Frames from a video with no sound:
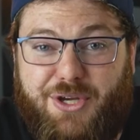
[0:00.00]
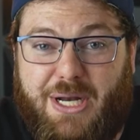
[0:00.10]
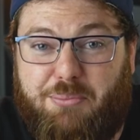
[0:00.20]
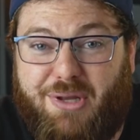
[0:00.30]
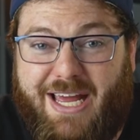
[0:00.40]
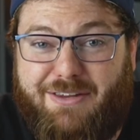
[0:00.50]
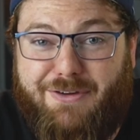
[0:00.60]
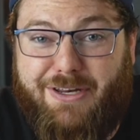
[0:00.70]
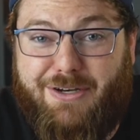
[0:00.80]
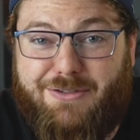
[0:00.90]
gotta plan the
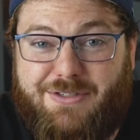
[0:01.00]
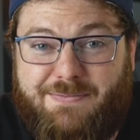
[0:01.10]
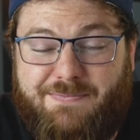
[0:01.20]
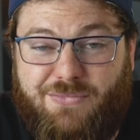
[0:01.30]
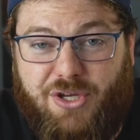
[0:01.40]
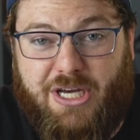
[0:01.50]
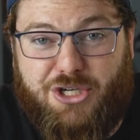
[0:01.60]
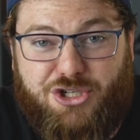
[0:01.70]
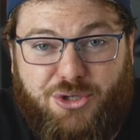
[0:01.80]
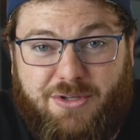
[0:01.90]
videos, you gotta
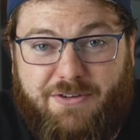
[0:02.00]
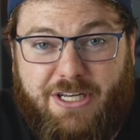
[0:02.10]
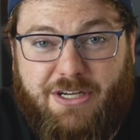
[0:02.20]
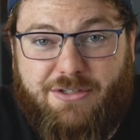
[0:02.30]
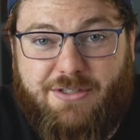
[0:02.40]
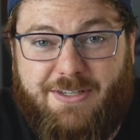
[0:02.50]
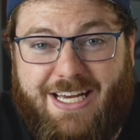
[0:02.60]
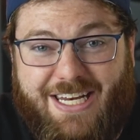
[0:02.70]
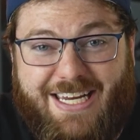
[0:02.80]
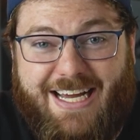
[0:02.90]
shoot the videos,
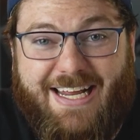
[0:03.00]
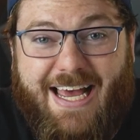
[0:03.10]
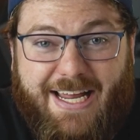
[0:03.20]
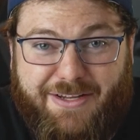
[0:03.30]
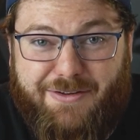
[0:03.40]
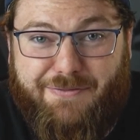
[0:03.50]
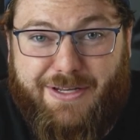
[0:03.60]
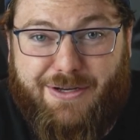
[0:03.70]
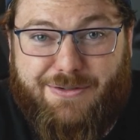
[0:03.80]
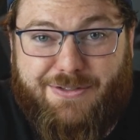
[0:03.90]
and you gotta edit the
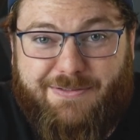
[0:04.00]
videos.